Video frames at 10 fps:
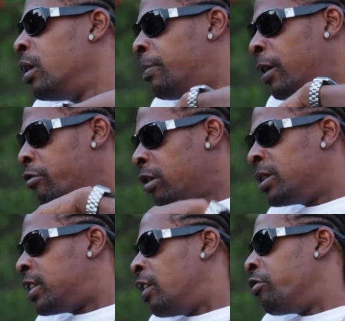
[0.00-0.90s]
they can ring
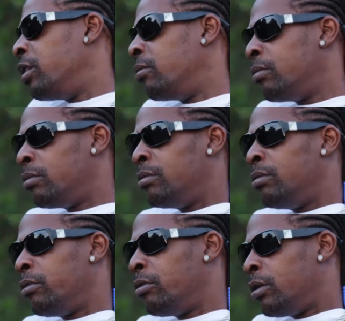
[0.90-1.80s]
me celly rhythm.
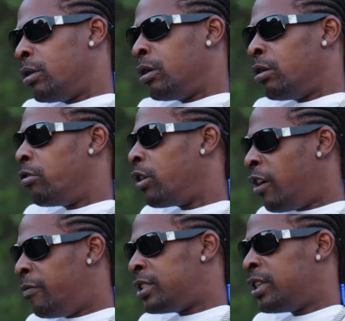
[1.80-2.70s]
After that? Ring
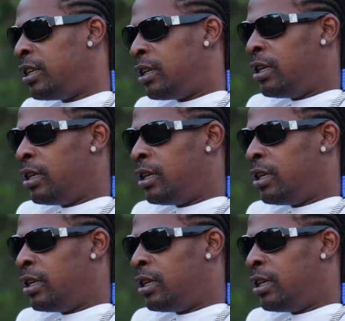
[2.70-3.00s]
off me celly.